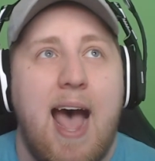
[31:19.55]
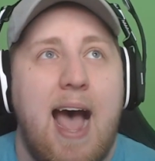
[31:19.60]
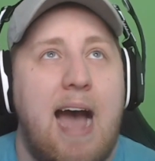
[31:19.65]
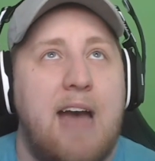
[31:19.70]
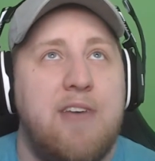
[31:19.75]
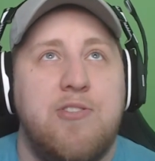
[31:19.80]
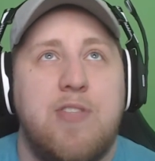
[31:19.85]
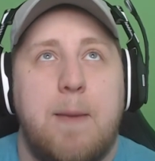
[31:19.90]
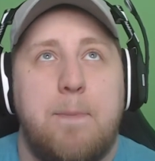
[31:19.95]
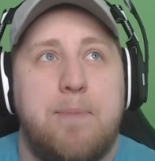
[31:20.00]

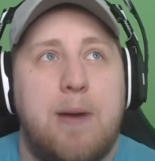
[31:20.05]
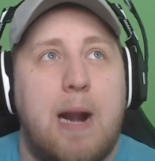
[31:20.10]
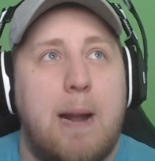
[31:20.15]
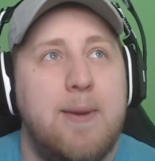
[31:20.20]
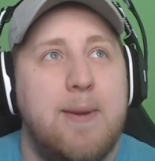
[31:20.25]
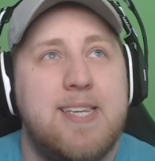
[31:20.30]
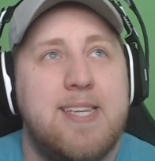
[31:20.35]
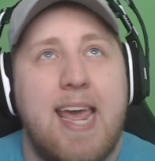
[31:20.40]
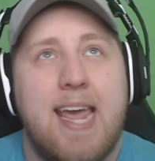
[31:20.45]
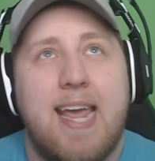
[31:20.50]
I think they
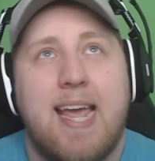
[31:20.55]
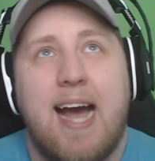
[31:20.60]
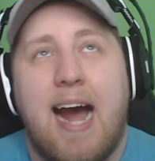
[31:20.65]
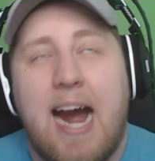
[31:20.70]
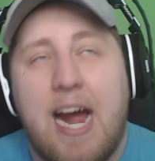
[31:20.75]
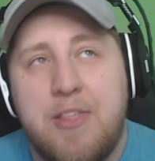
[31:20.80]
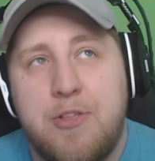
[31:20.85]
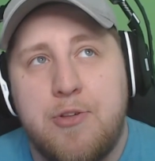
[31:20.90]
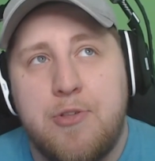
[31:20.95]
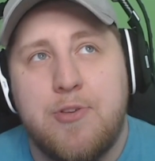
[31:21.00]
probably take
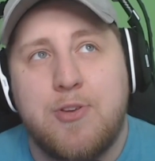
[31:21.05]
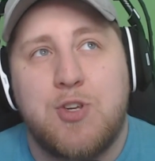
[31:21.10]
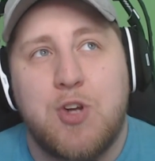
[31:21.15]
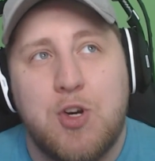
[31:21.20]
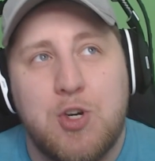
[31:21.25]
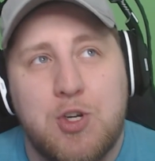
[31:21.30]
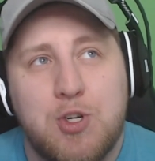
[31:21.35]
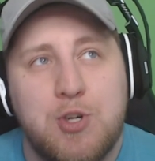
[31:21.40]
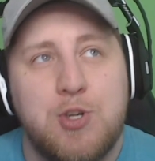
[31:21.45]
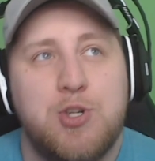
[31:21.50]
either the
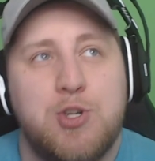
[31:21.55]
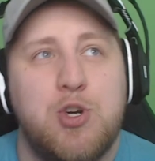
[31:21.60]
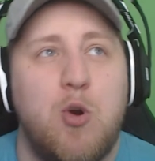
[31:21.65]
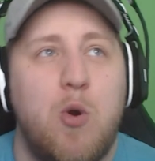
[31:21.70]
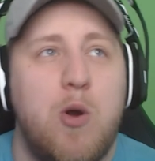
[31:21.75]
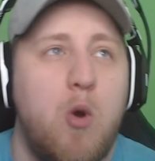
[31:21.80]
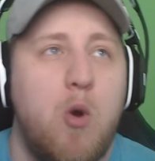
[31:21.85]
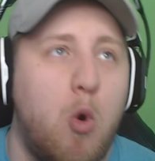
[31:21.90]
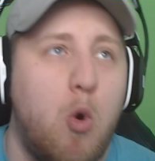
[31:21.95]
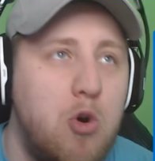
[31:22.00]
search and
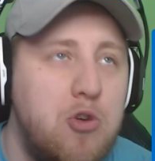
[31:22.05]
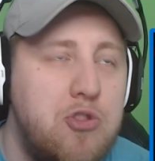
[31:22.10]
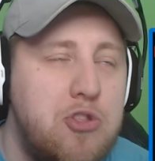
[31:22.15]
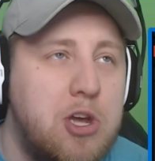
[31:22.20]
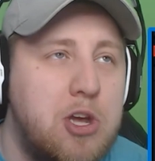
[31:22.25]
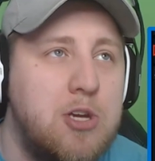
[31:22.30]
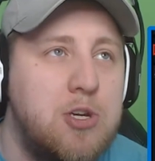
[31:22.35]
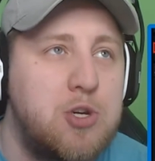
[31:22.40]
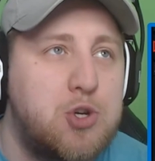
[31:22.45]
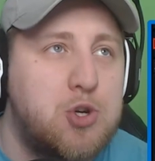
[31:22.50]
destroy or
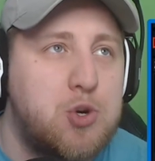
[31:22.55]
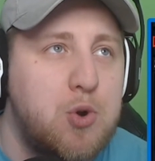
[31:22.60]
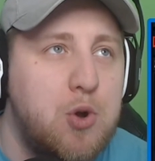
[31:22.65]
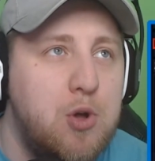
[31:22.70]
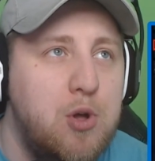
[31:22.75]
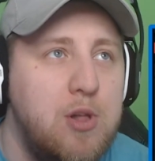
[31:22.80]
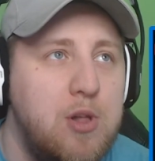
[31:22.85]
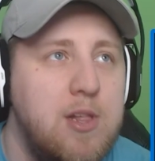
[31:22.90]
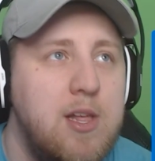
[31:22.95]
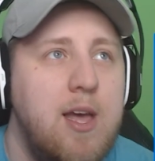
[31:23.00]
the
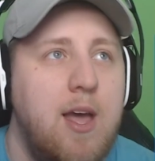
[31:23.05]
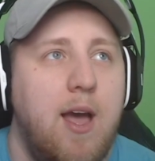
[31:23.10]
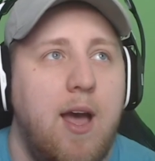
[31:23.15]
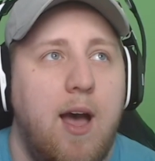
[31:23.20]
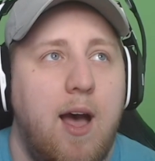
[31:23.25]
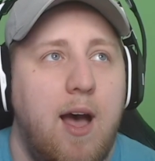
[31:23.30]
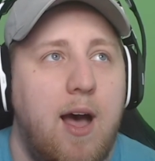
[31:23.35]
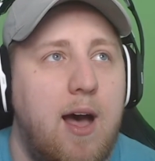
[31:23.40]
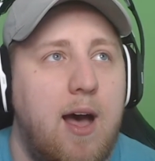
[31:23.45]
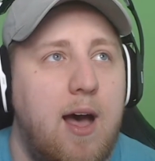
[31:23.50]
control.
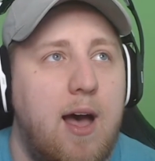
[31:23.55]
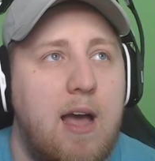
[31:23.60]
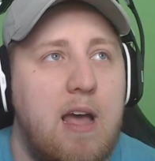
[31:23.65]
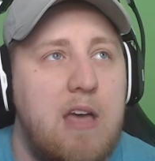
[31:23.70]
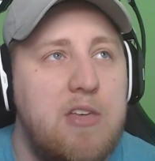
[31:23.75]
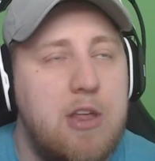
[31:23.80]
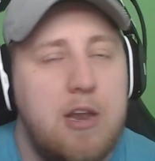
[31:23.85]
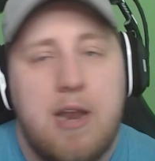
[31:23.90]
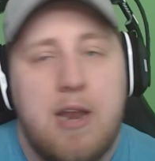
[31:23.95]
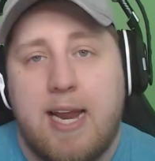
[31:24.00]

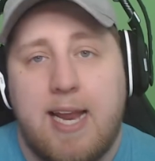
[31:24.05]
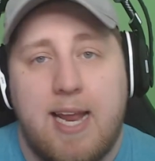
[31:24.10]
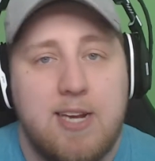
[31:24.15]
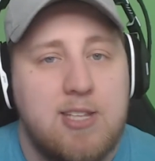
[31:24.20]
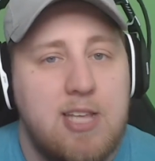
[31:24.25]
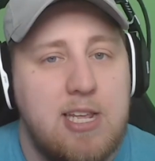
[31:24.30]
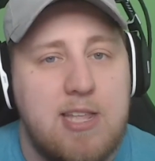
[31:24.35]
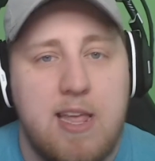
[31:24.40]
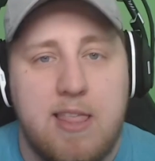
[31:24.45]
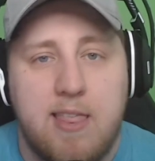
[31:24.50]
And then I
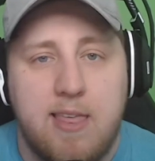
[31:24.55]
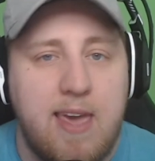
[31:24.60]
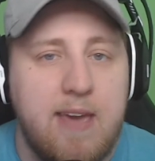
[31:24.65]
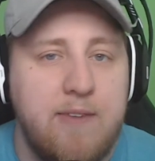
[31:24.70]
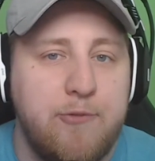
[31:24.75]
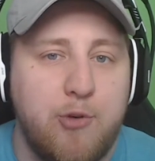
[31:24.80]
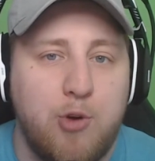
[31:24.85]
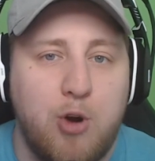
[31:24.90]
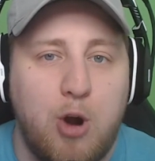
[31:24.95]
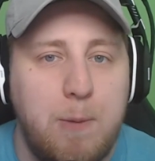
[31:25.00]
guess they take the
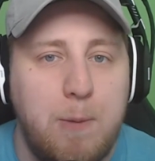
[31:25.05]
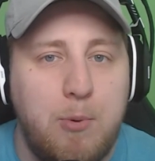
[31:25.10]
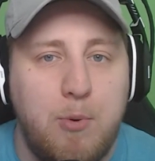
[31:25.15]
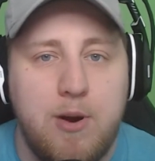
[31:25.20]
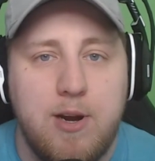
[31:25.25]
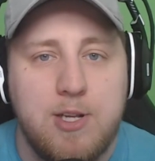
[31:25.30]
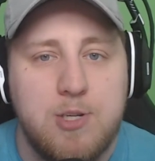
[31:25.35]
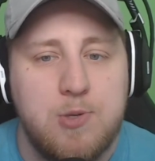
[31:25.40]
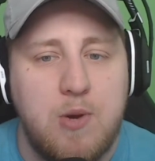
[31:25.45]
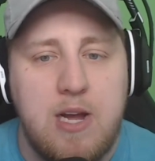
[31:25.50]
game 4 hard
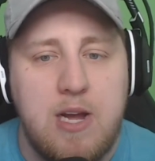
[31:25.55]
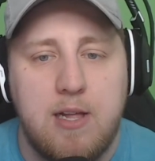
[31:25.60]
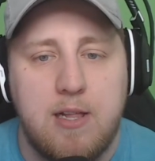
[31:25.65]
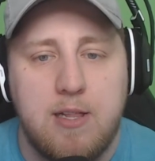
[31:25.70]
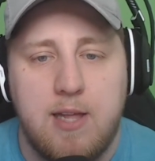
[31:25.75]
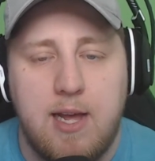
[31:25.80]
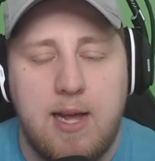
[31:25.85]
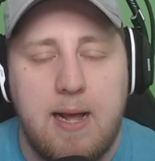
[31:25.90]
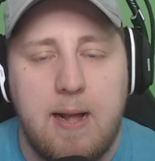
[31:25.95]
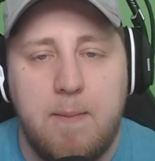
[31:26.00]
point as
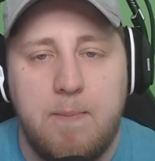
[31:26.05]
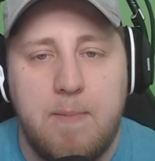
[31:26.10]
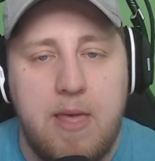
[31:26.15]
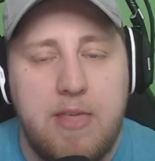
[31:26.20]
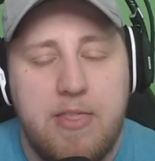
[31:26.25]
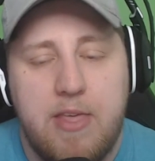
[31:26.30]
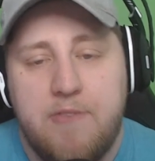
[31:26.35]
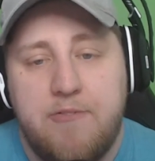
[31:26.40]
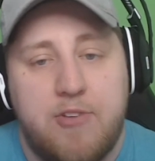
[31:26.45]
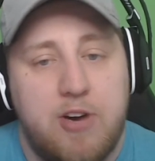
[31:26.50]
well.
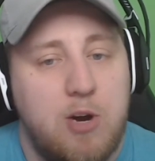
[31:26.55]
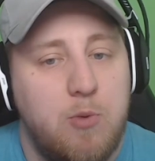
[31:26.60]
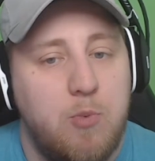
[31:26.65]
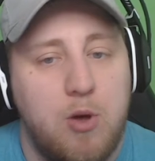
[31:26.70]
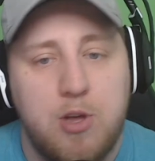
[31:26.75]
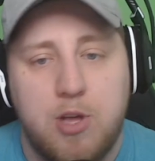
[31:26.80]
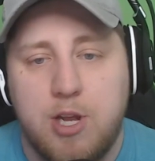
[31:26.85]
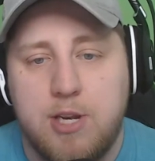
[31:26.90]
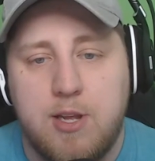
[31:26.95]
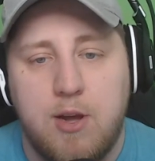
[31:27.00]
And it very
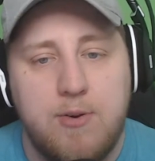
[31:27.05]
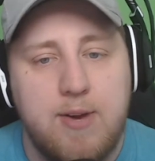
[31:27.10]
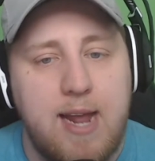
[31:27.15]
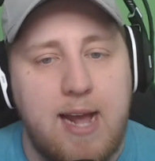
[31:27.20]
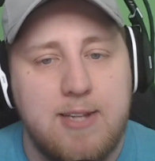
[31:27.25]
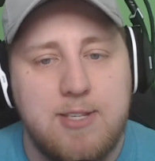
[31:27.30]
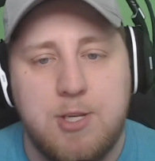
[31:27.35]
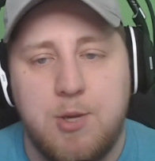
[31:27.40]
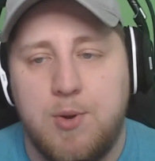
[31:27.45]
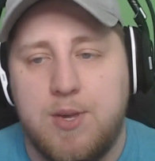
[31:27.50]
well could go
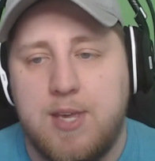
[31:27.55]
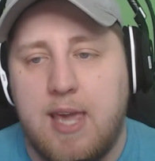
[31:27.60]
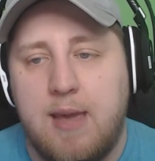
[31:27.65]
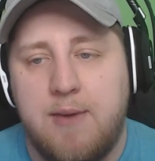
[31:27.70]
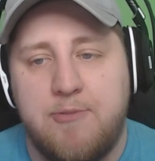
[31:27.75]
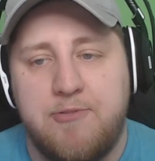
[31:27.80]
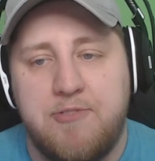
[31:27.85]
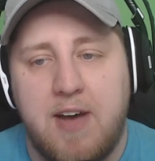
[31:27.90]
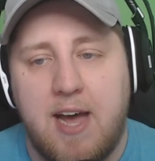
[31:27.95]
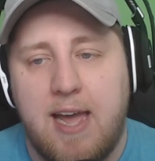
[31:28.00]
down to a
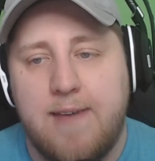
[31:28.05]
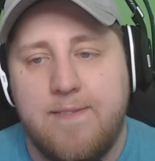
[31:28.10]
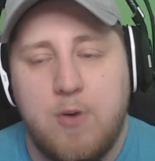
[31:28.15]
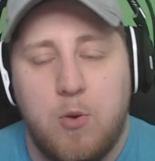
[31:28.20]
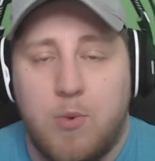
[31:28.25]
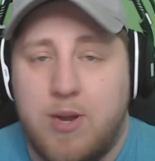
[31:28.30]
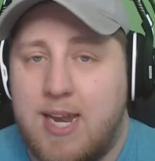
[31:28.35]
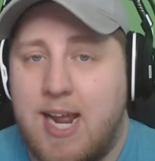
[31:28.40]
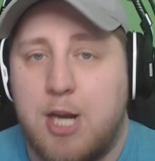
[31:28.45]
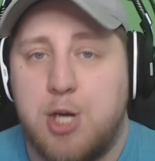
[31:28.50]
game 5.
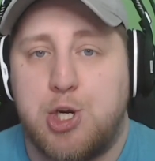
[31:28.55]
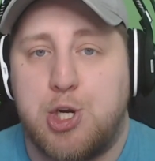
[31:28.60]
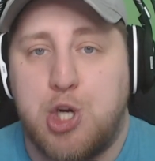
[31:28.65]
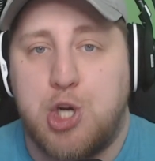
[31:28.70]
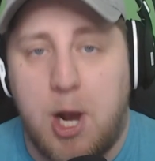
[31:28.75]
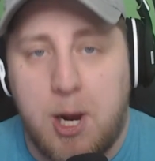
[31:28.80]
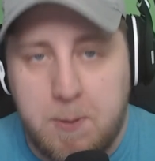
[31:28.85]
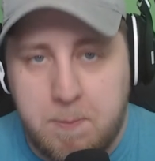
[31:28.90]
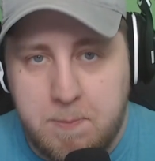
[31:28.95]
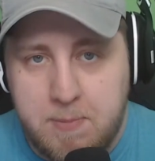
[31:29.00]
It would not
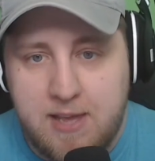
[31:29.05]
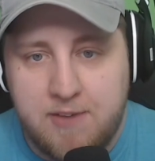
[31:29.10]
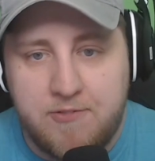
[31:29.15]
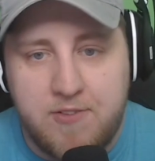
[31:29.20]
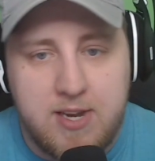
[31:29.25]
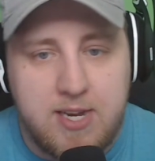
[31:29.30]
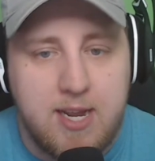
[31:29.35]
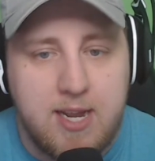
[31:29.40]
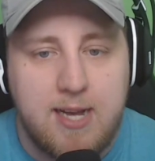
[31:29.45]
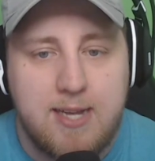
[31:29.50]
shock me
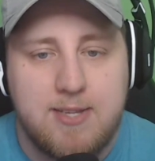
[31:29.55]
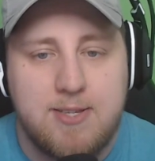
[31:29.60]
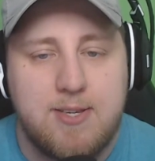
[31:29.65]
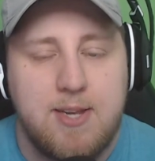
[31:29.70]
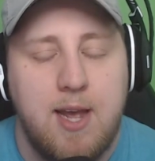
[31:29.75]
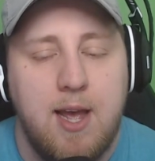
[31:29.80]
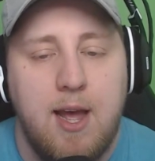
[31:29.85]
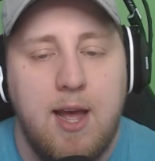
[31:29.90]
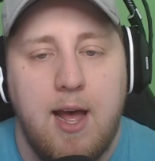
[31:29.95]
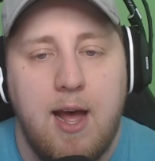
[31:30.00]
if it does.
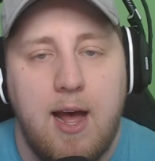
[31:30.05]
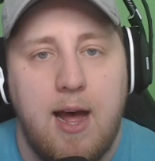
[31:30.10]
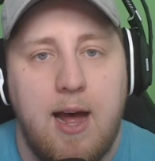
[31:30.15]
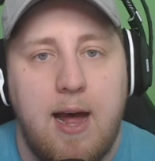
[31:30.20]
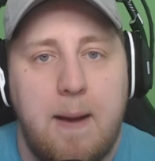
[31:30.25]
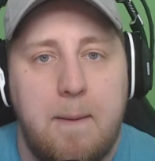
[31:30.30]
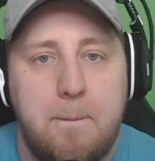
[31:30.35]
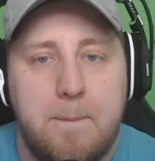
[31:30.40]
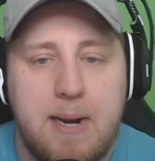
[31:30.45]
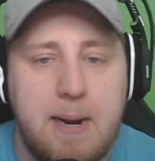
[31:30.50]
But
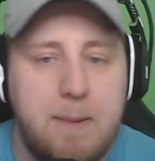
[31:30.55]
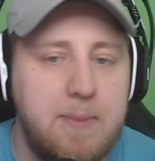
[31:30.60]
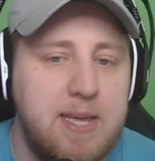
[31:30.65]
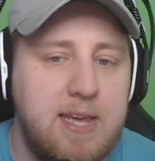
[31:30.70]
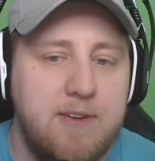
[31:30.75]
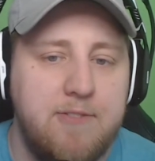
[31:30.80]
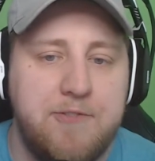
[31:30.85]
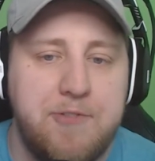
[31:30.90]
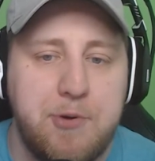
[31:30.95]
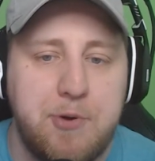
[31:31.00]
I'm going to
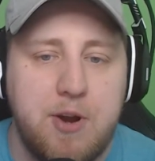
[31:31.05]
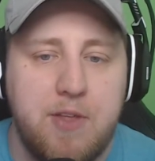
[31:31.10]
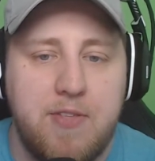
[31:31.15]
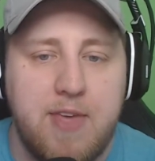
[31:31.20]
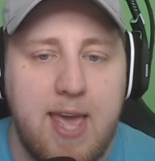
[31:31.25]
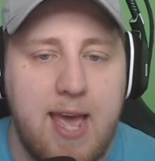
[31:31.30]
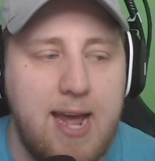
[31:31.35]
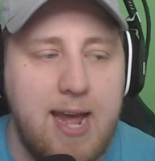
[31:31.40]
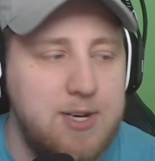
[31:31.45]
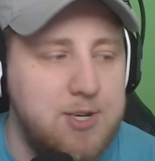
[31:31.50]
give Florida
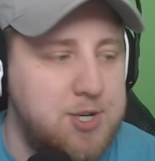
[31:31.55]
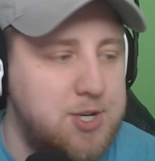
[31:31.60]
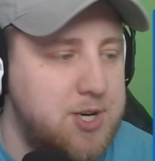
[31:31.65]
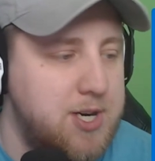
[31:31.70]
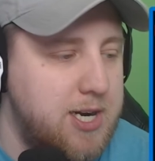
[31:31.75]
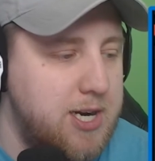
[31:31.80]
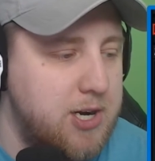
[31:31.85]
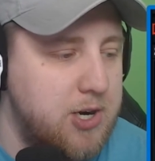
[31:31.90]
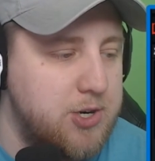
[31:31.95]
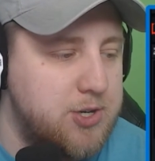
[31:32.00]
the edge
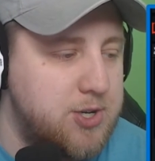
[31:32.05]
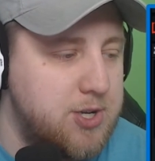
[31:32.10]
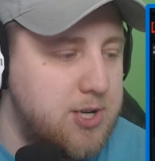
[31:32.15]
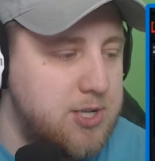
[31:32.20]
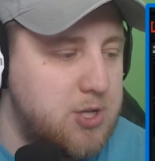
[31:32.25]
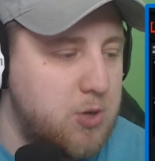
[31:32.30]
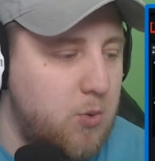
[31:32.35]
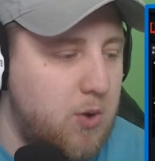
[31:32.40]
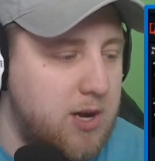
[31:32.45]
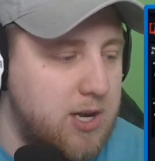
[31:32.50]
here
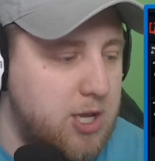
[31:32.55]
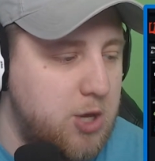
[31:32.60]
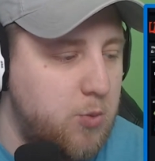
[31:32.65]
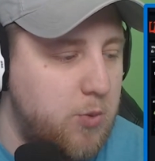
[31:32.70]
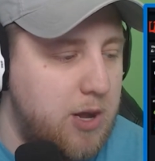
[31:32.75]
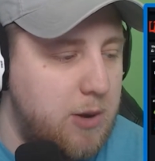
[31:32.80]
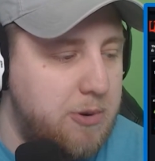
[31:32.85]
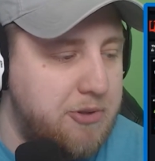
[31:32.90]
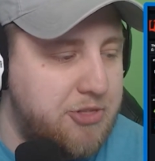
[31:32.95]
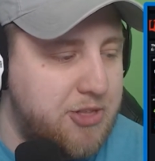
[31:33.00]
to walk
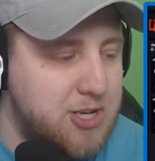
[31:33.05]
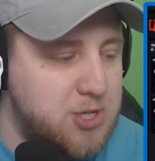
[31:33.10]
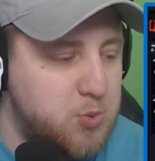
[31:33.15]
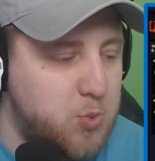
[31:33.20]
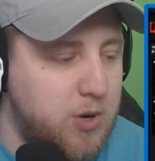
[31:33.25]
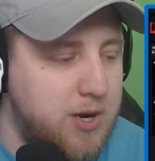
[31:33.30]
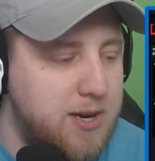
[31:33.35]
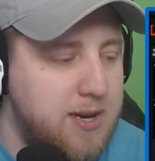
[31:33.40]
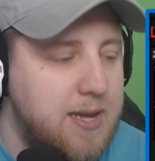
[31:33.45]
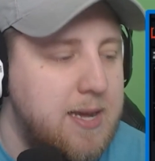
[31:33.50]
away with this
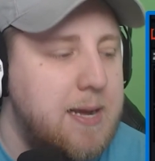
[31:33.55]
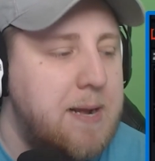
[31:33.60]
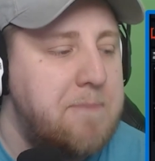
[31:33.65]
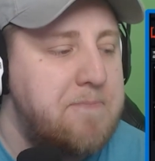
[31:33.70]
one.